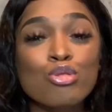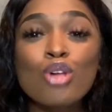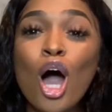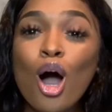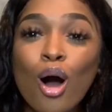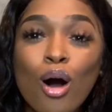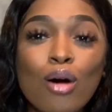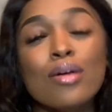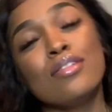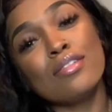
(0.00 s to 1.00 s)

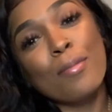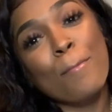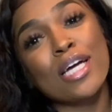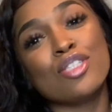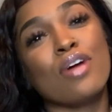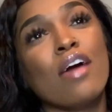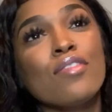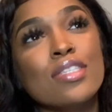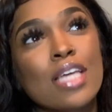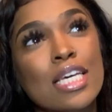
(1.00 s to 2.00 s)
So my
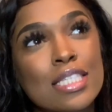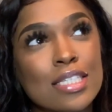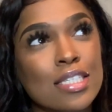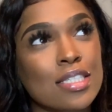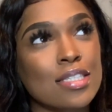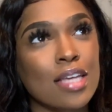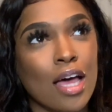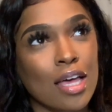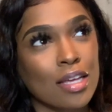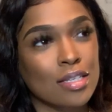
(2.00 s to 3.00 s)
driver's license
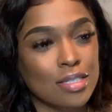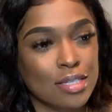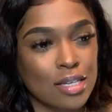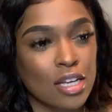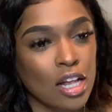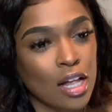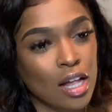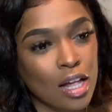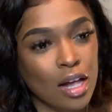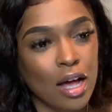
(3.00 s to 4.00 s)
says,
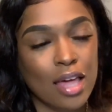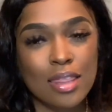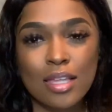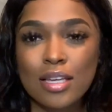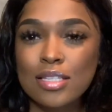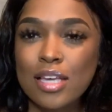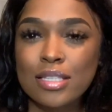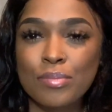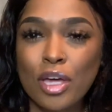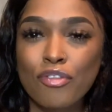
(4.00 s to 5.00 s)
I think it
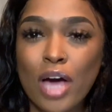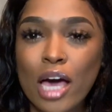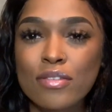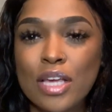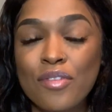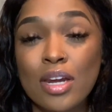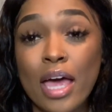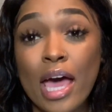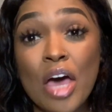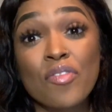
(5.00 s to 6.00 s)
says I'm like
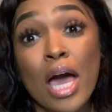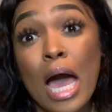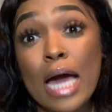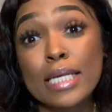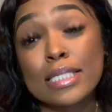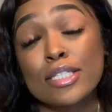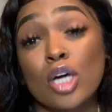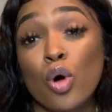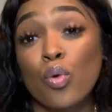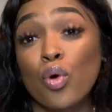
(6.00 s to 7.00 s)
5'7.5". I honestly
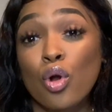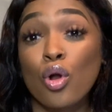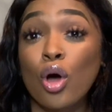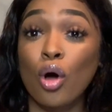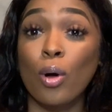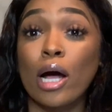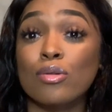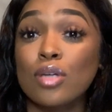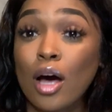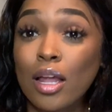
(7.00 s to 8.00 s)
don't know
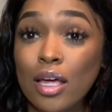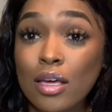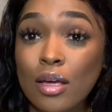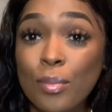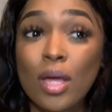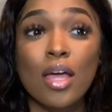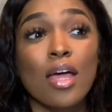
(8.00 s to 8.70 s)
how tall I am.